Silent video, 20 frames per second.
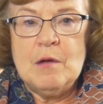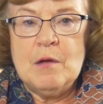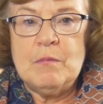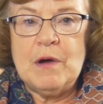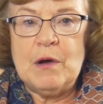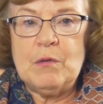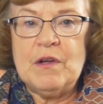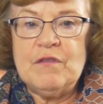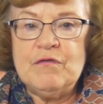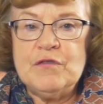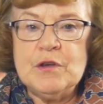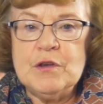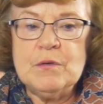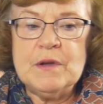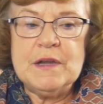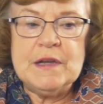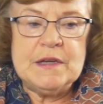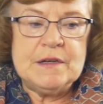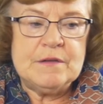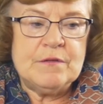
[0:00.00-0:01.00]
But if you
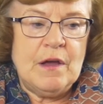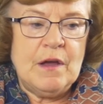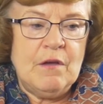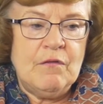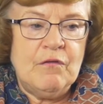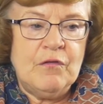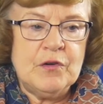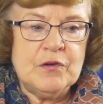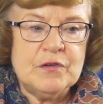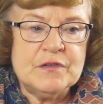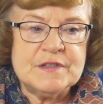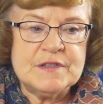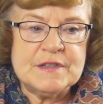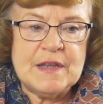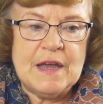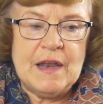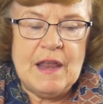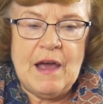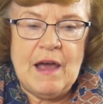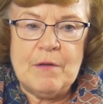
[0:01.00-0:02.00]
eat foods
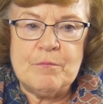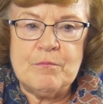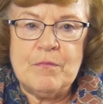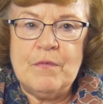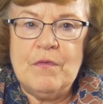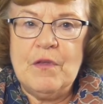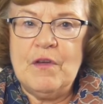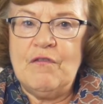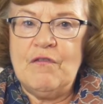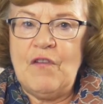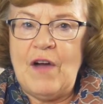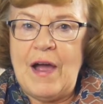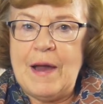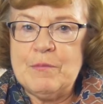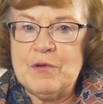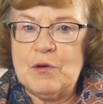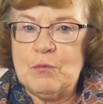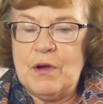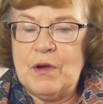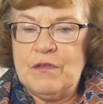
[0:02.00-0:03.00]
that have the
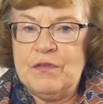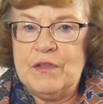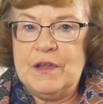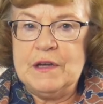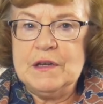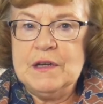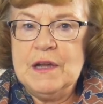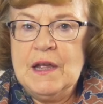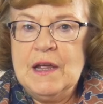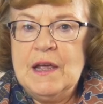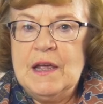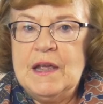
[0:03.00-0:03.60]
fiber with it,